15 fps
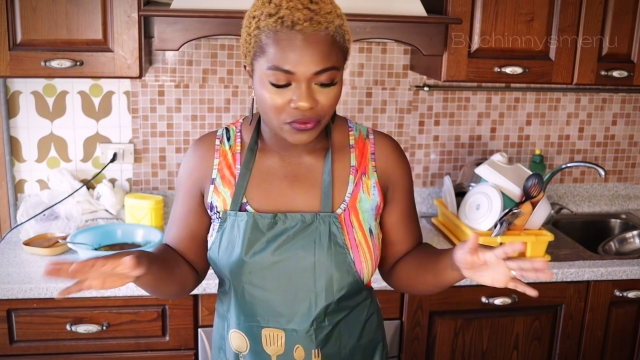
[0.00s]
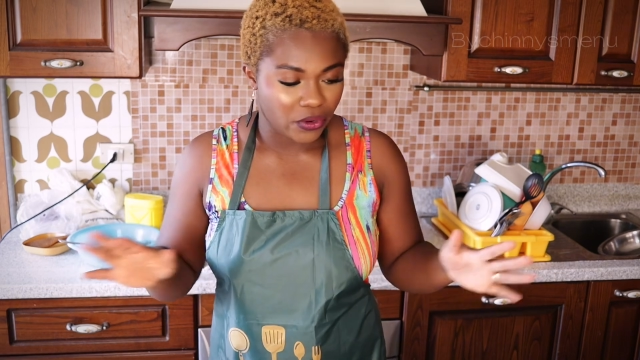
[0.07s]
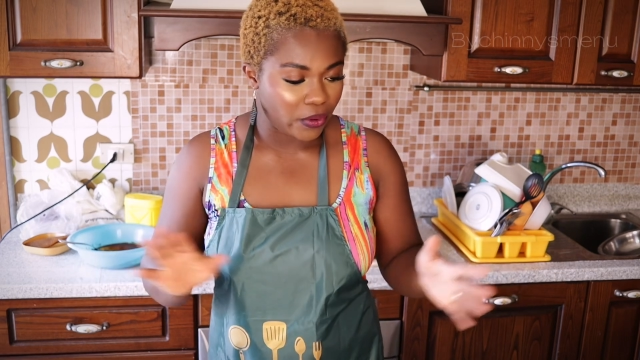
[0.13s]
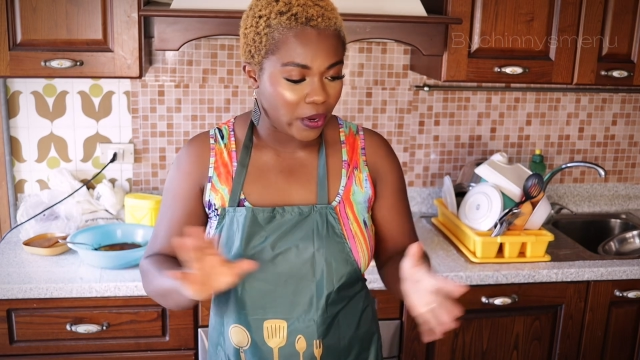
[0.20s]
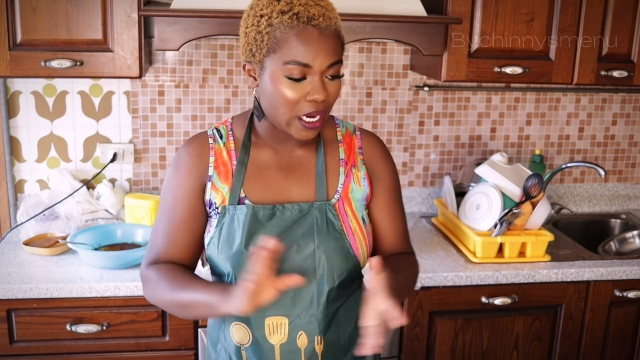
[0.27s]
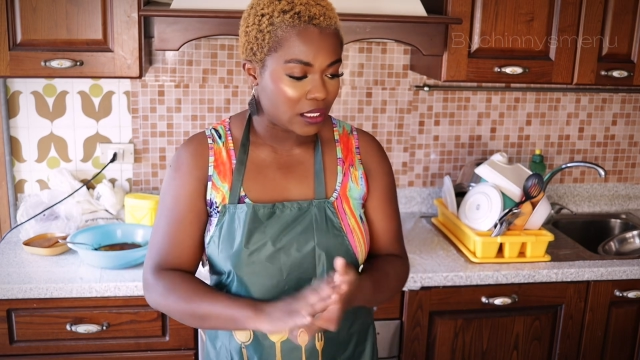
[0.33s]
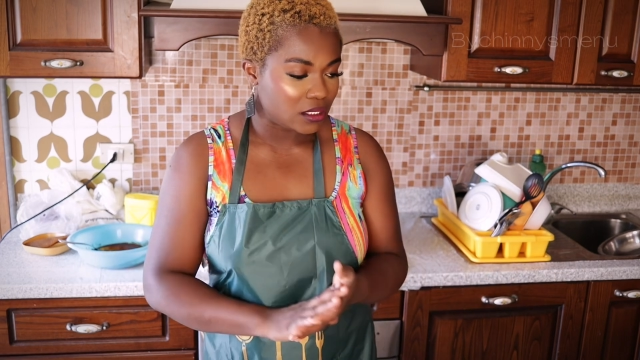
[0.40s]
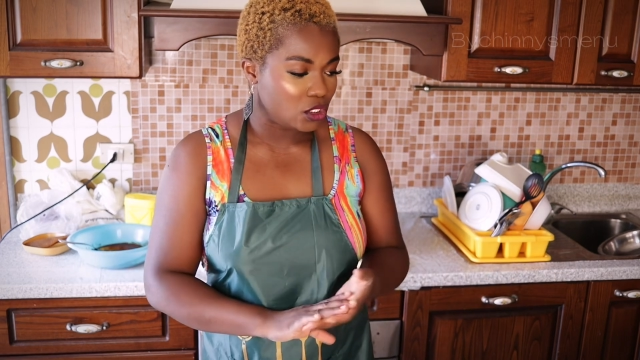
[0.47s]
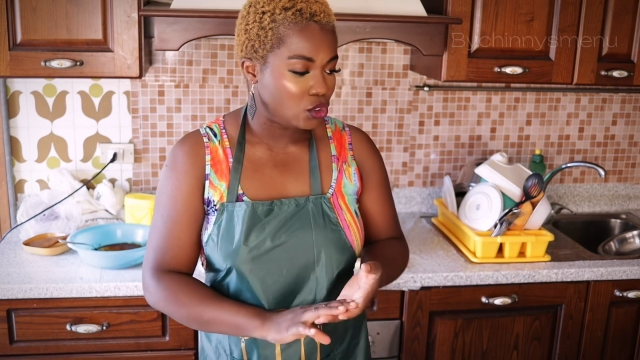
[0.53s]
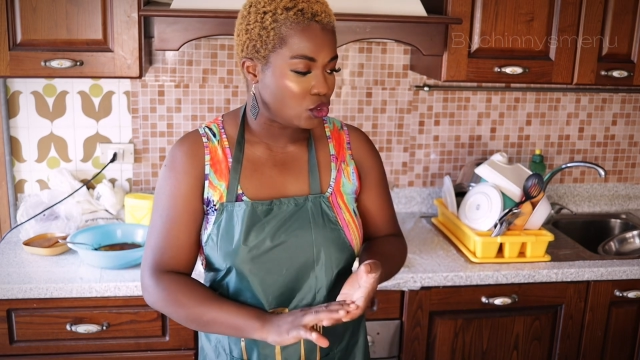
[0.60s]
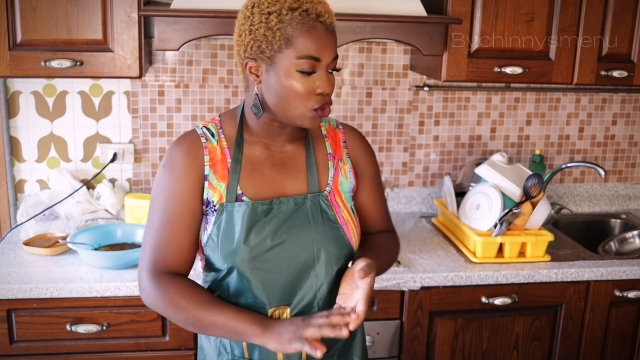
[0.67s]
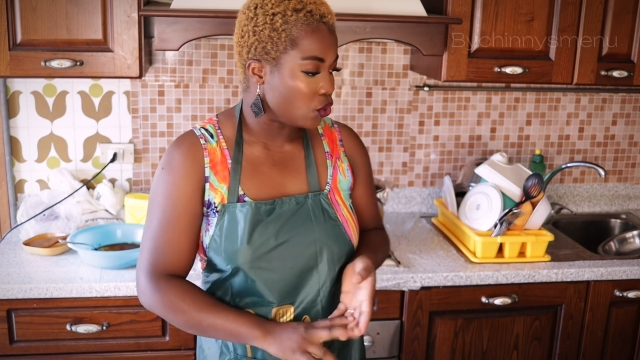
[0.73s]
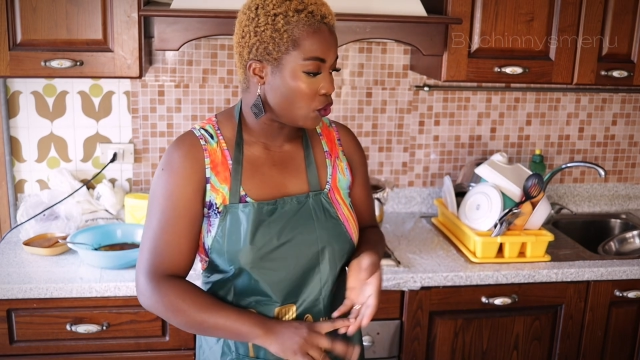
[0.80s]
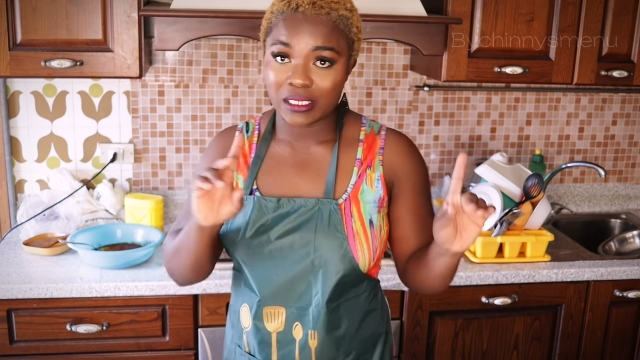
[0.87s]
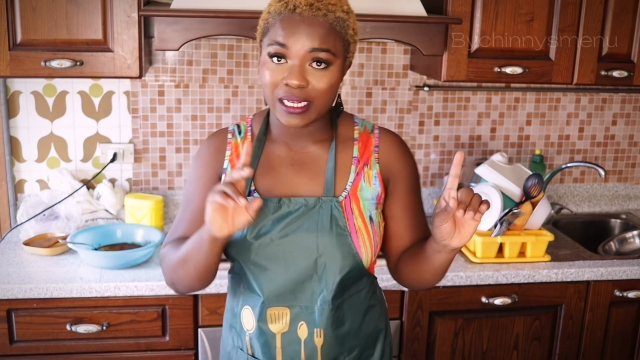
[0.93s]
All right.
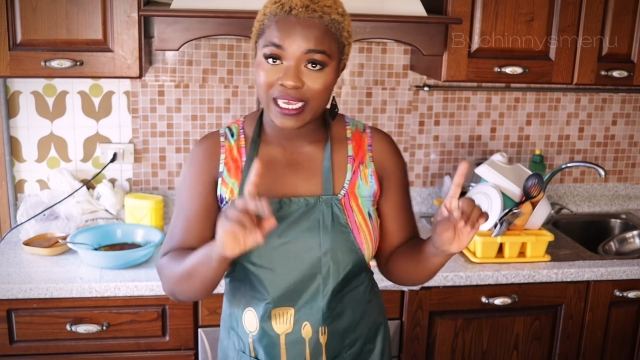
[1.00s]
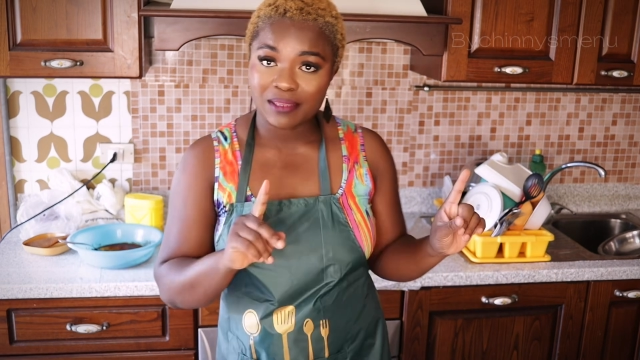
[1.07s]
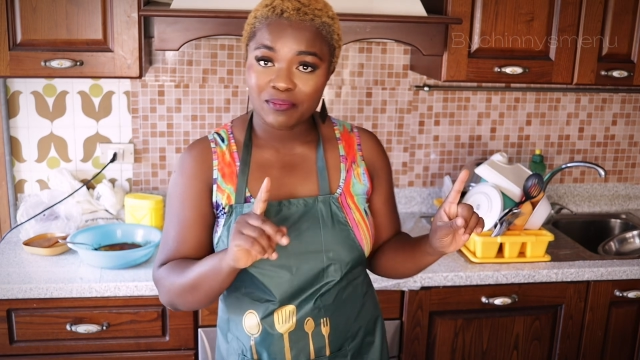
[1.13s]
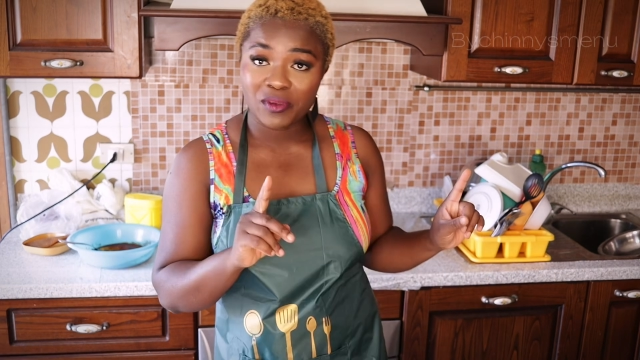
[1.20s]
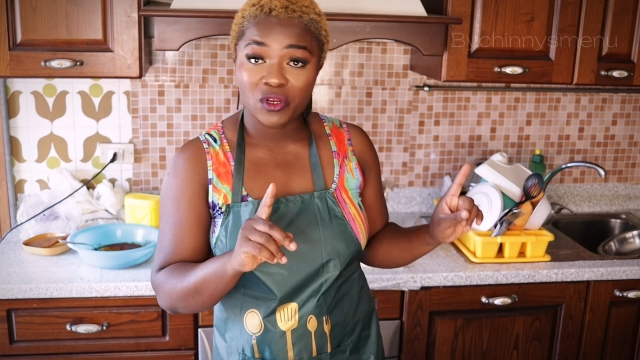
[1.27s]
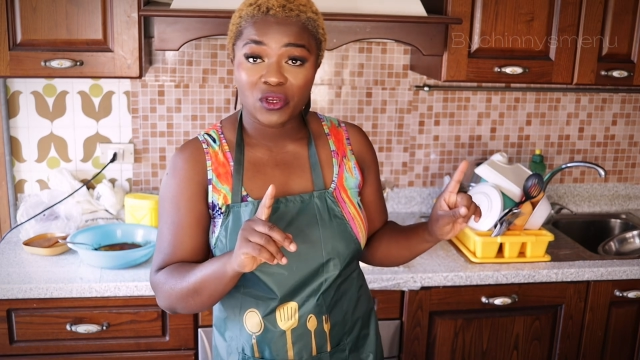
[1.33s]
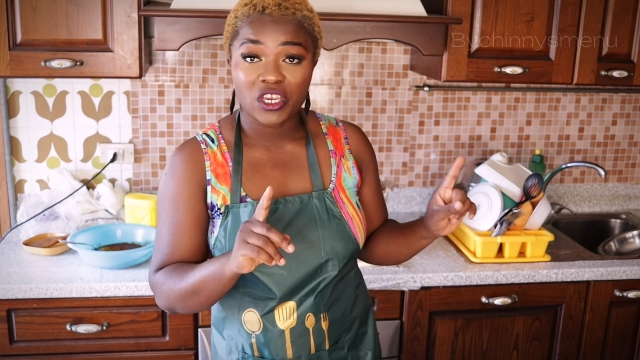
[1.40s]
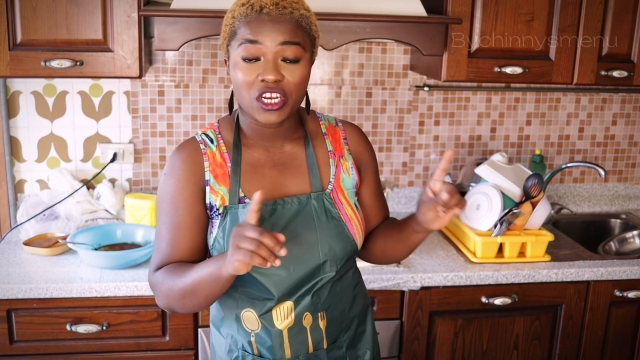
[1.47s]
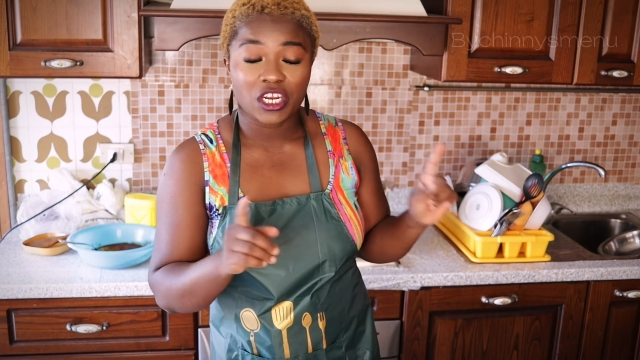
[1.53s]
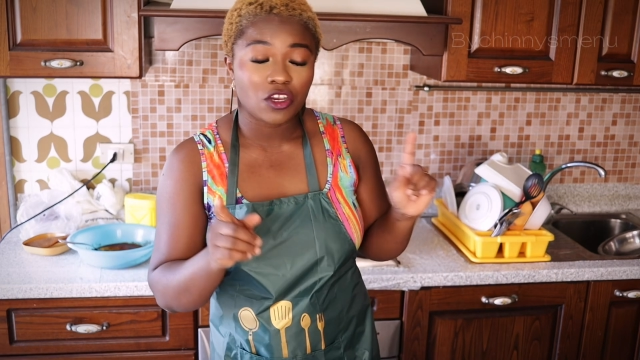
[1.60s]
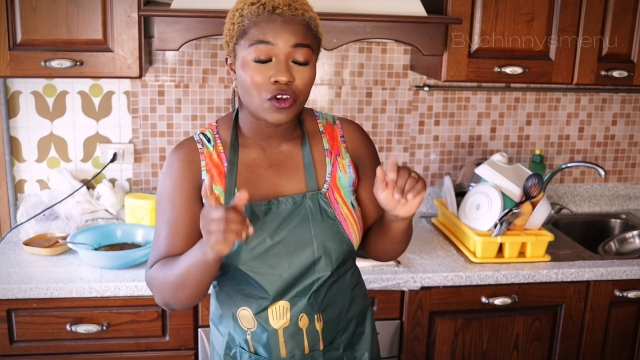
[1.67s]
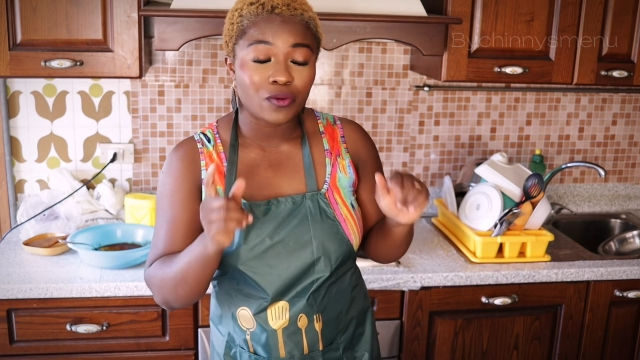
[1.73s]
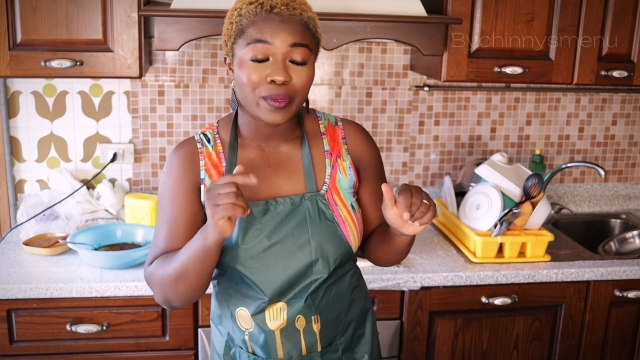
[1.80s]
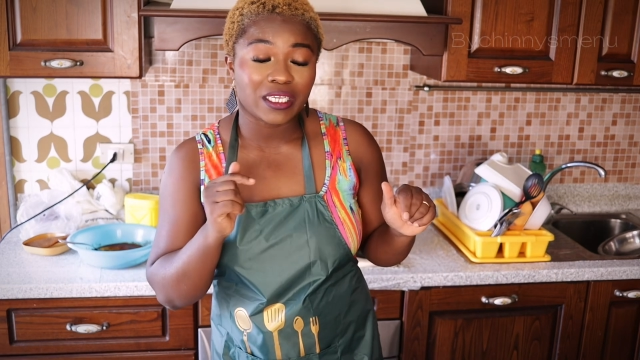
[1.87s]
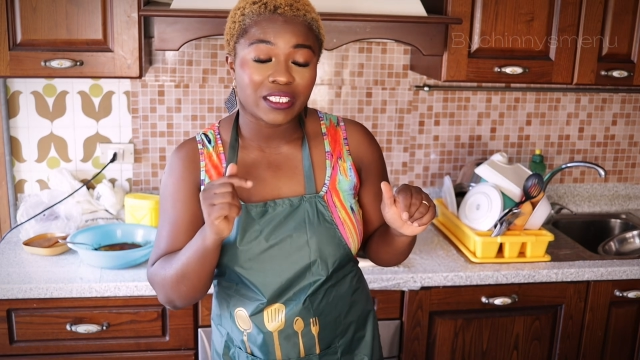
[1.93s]
So let me know in the
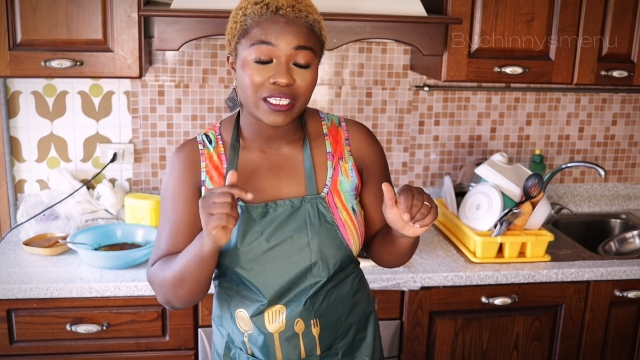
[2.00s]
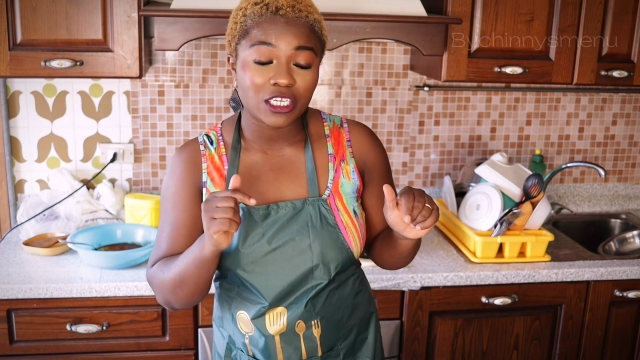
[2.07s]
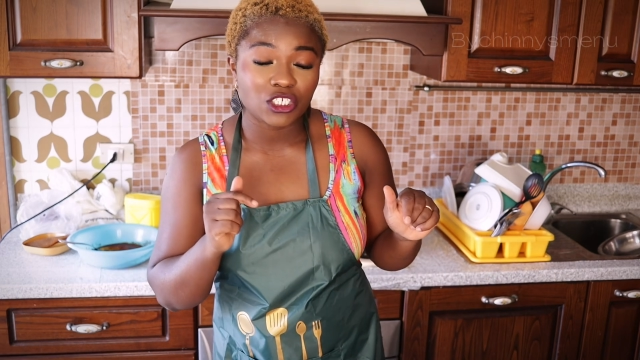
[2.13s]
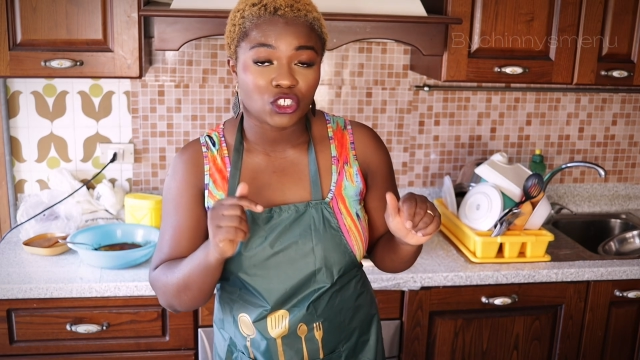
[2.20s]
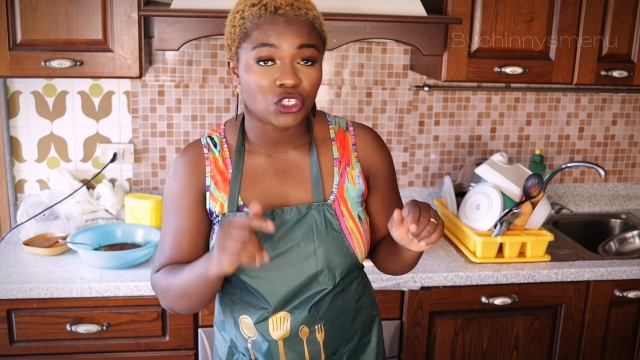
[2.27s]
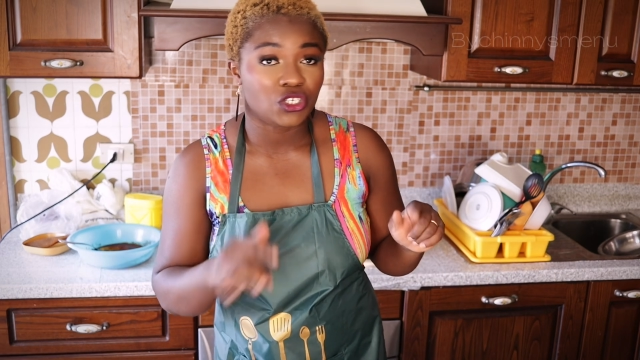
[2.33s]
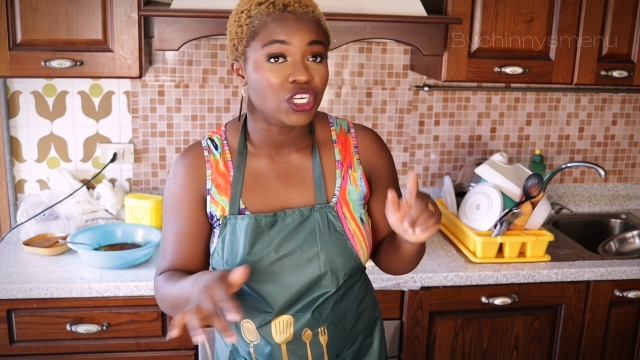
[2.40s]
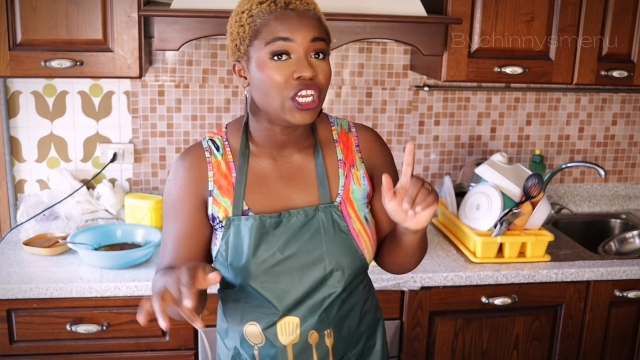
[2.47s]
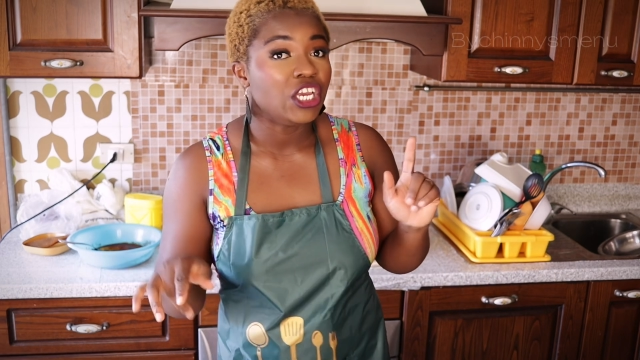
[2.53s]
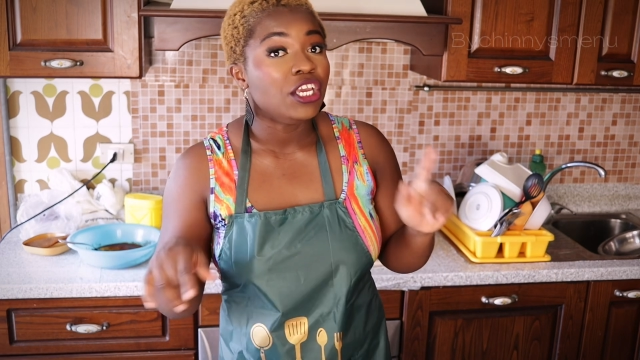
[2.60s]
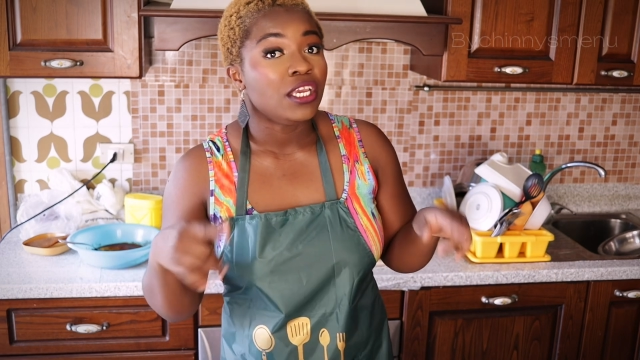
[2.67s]
comment section